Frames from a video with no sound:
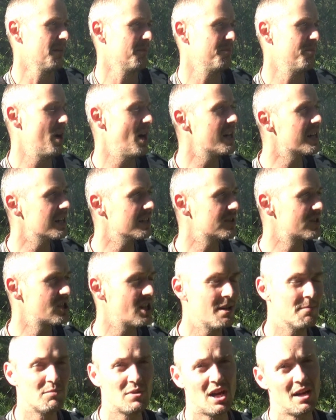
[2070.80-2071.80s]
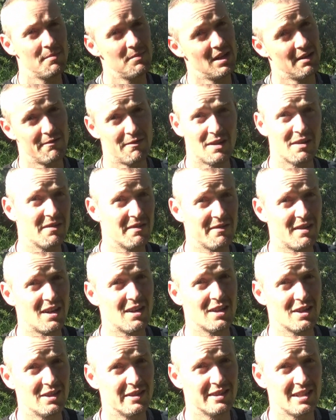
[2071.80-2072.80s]
But at the same time, they're very,
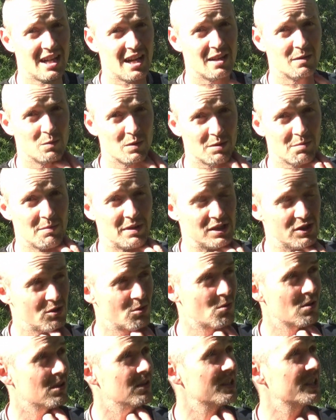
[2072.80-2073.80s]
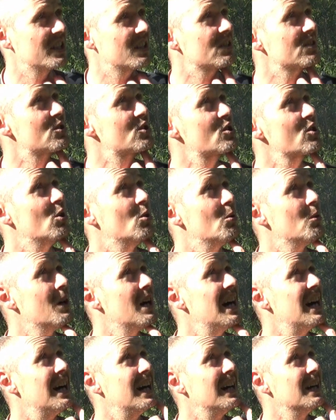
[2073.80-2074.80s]
very good to add with my squirrel here. So
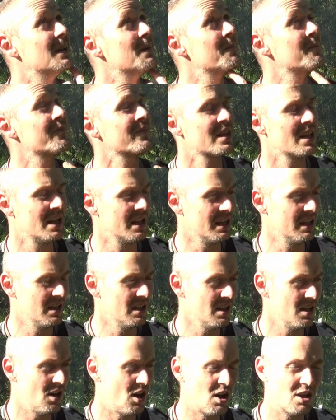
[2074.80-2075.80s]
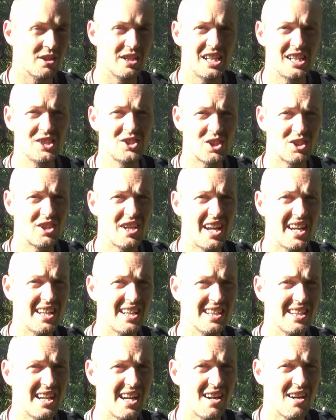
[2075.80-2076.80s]
our needs are
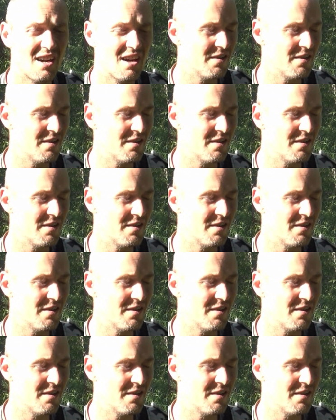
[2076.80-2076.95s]
taken care